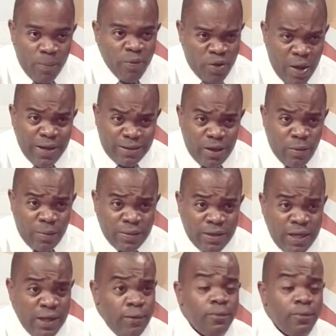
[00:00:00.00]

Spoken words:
You understand what I'm saying?